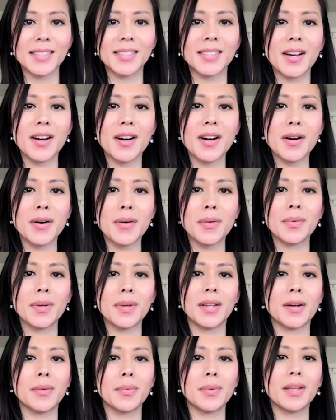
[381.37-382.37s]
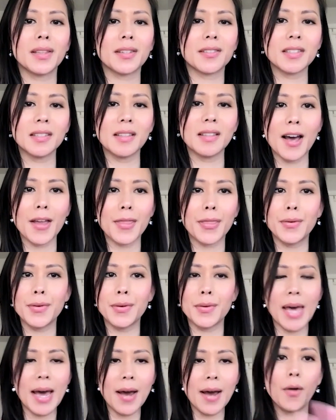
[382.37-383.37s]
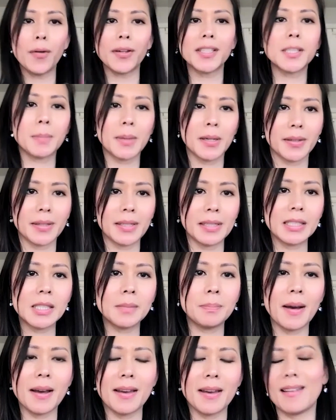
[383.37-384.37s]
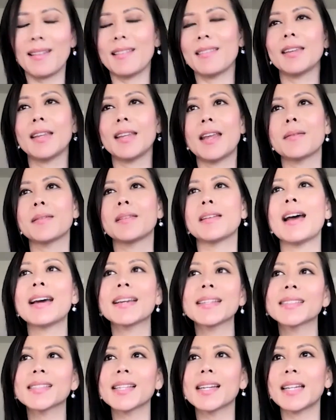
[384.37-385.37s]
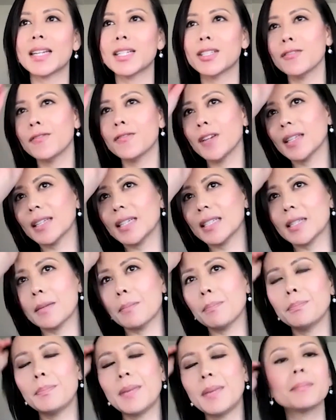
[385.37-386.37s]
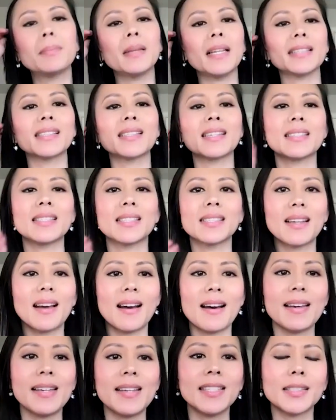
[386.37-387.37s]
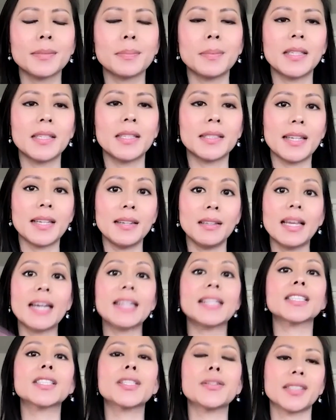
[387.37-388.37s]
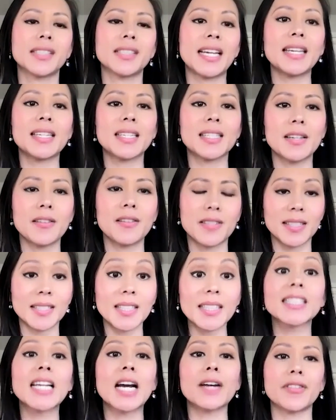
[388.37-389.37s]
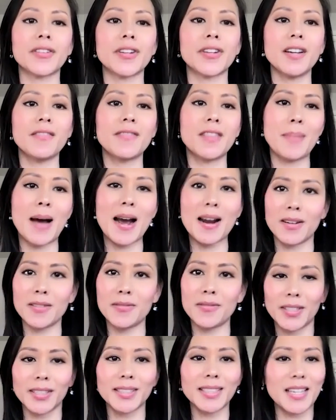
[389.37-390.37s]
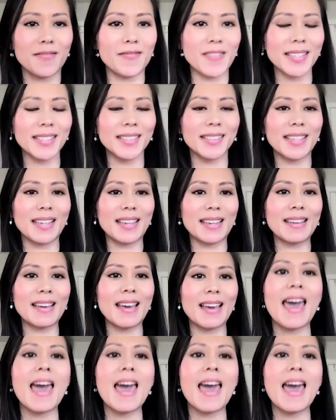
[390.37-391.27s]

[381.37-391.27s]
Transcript: So we learned a lot through that whole experience, but in hindsight I do feel like it's a big blessing in disguise because it led us to our second discovery of the power of real estate investing.